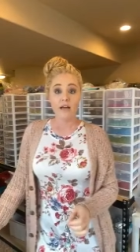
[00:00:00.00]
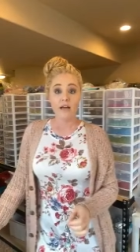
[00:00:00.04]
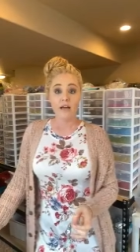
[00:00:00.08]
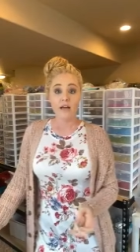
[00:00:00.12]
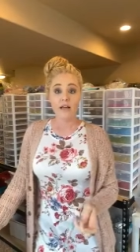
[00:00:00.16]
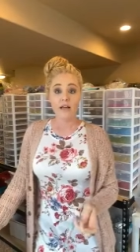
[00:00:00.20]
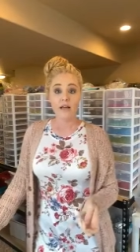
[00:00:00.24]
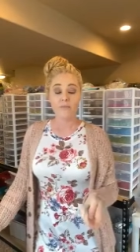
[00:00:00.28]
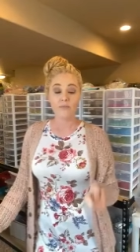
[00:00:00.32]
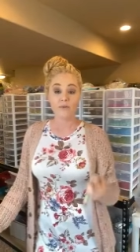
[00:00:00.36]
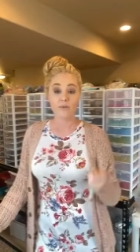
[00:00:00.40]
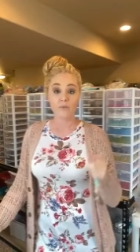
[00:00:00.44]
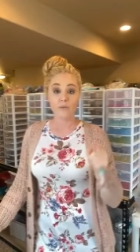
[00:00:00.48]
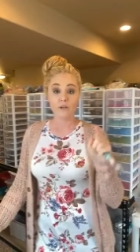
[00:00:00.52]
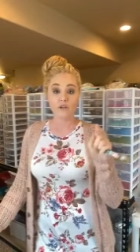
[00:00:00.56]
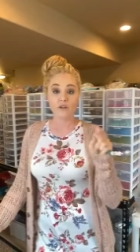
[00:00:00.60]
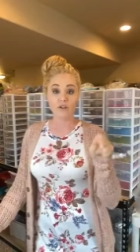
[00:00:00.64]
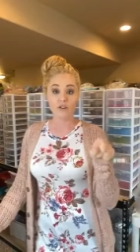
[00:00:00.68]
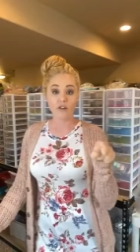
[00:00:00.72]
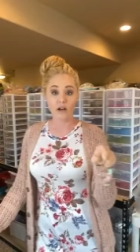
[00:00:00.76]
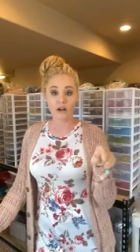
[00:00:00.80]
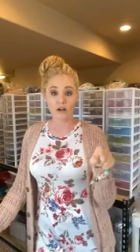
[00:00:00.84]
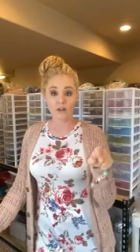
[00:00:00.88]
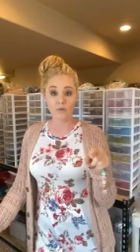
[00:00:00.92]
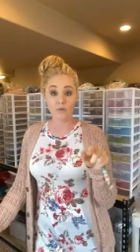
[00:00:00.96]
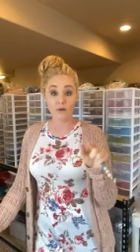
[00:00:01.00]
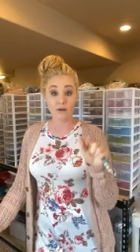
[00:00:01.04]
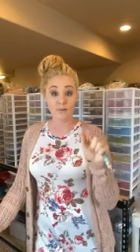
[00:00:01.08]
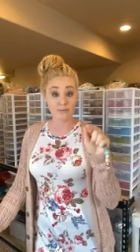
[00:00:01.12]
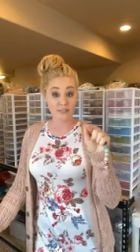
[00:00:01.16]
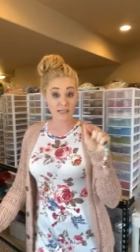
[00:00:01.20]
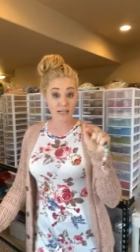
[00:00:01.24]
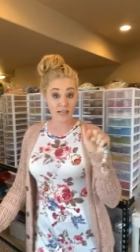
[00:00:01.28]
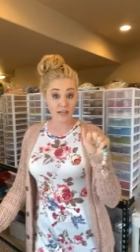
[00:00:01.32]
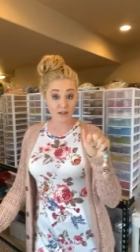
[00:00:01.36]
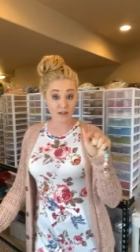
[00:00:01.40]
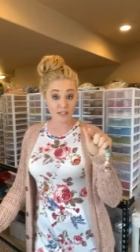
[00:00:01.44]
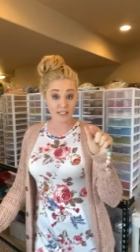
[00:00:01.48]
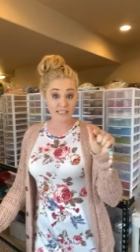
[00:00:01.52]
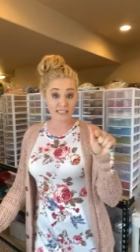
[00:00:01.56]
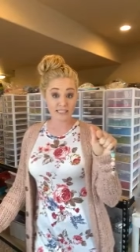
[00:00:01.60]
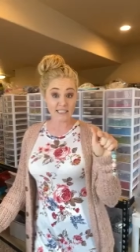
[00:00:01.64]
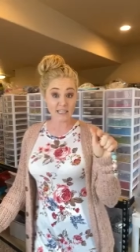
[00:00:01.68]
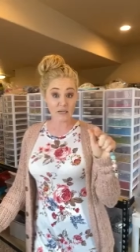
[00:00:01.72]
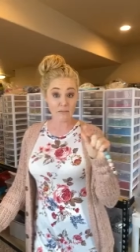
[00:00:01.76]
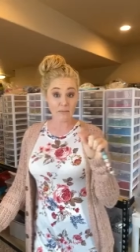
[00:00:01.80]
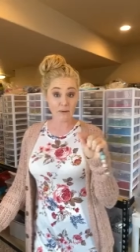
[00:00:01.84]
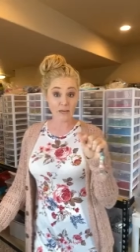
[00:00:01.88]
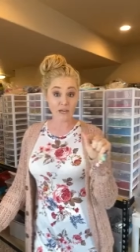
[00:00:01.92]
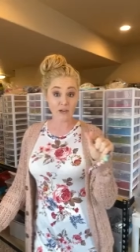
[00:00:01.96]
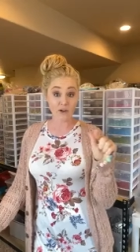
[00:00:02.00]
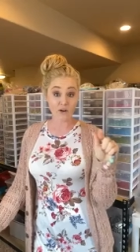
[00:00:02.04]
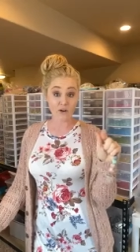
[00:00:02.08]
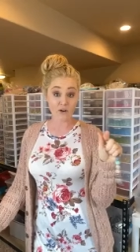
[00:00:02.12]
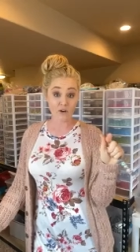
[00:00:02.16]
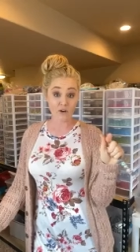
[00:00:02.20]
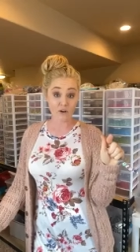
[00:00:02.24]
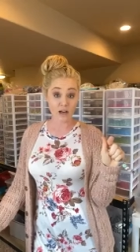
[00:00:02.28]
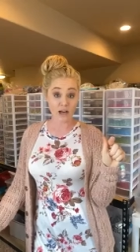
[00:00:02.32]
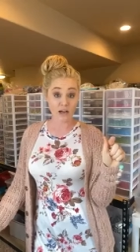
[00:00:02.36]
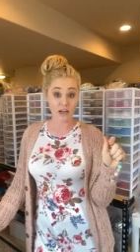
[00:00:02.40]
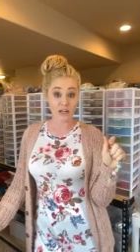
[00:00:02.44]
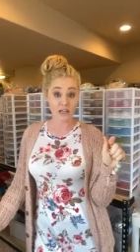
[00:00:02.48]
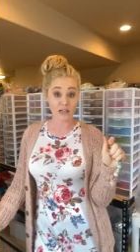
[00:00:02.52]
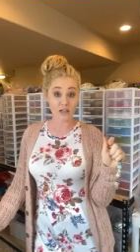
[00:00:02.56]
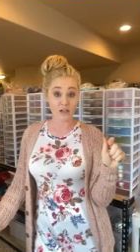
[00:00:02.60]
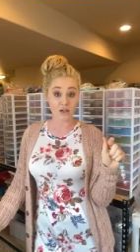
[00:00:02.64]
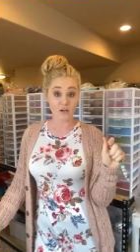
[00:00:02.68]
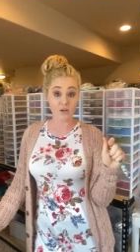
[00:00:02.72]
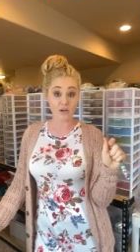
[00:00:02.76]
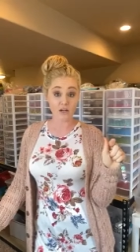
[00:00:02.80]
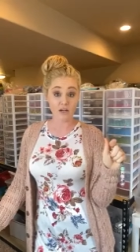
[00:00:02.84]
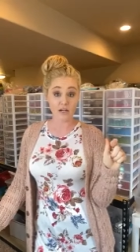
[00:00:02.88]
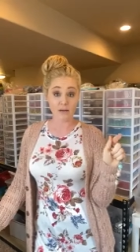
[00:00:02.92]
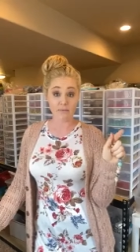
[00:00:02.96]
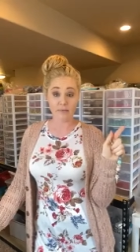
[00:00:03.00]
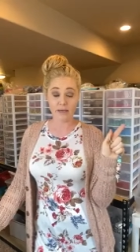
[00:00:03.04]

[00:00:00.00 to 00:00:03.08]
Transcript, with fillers: Um, when you log on the website, you're going to see a pink crown in the corner.